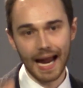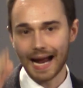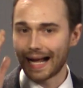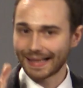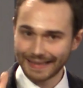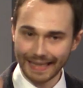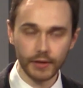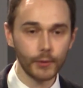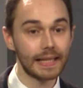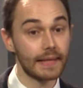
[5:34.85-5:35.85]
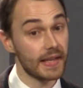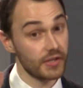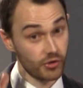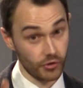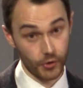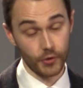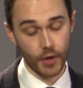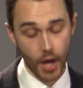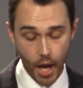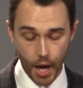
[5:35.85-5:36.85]
I'll get going in this
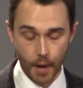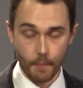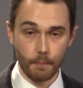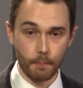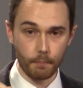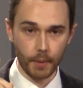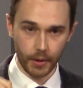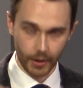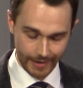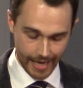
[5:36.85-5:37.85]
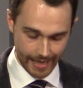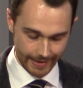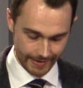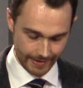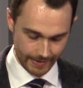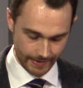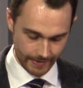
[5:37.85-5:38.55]
soon, but not yet.